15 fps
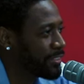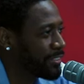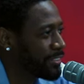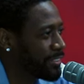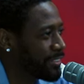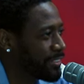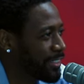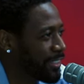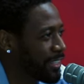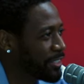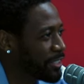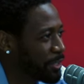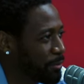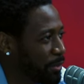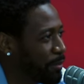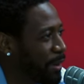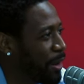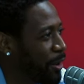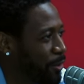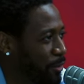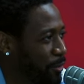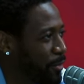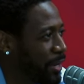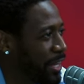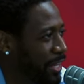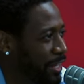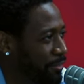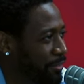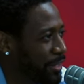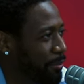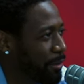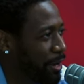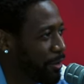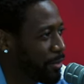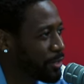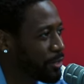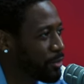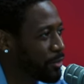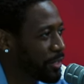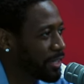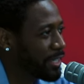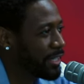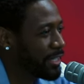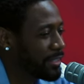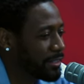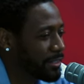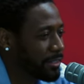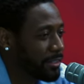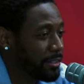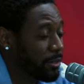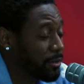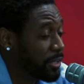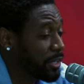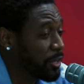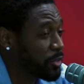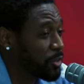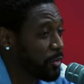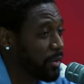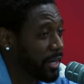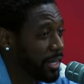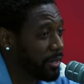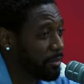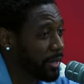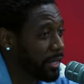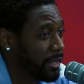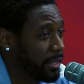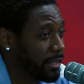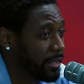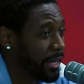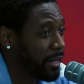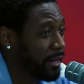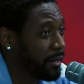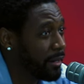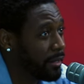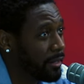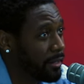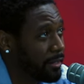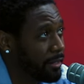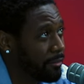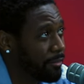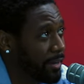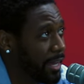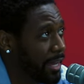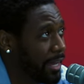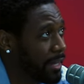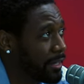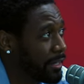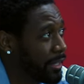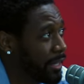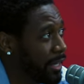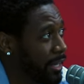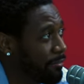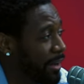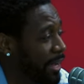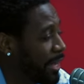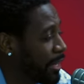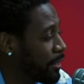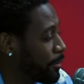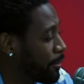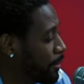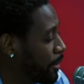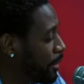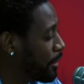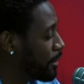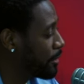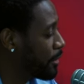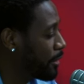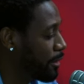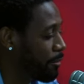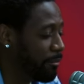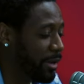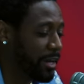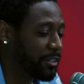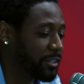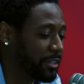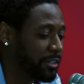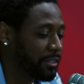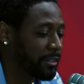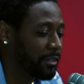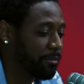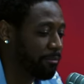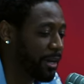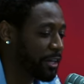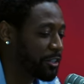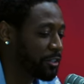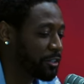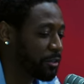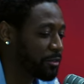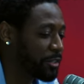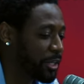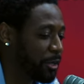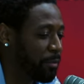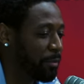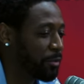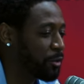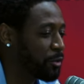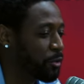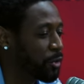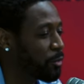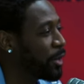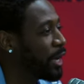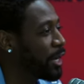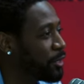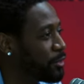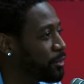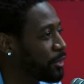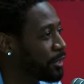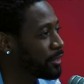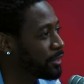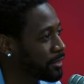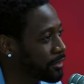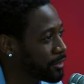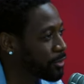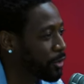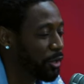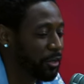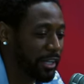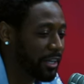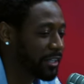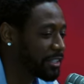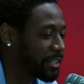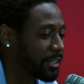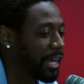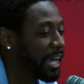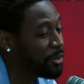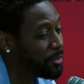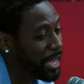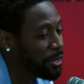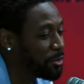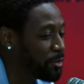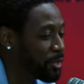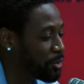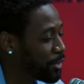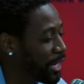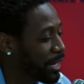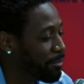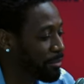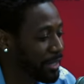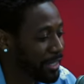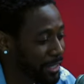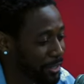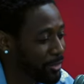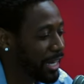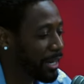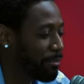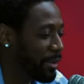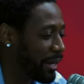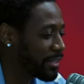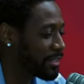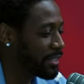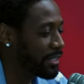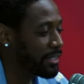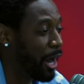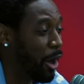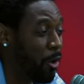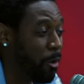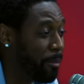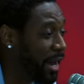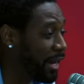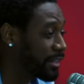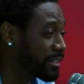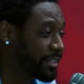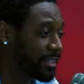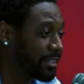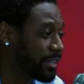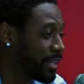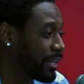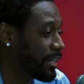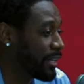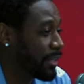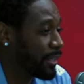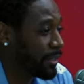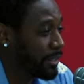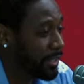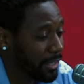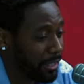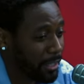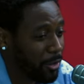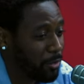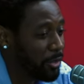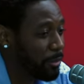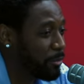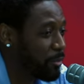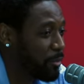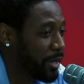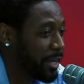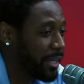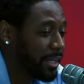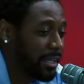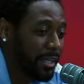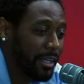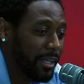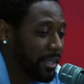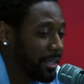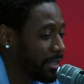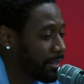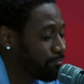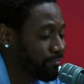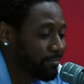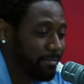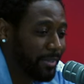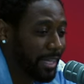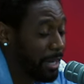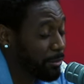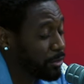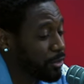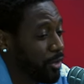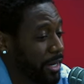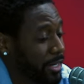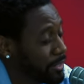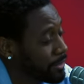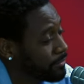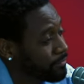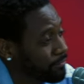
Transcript: Okay. It just be my own wave, and I'm yeah. always doing things, you know, the Kountry Wayne way. That uh, if I had if I had a, a, a manager, managers don't tell people to do it the way I do Mm. So it, they'll tell like, hey, you got to do this, you got to be this, you got to politic, I don't politic or nothing, and the and go number one, man, that was crazy.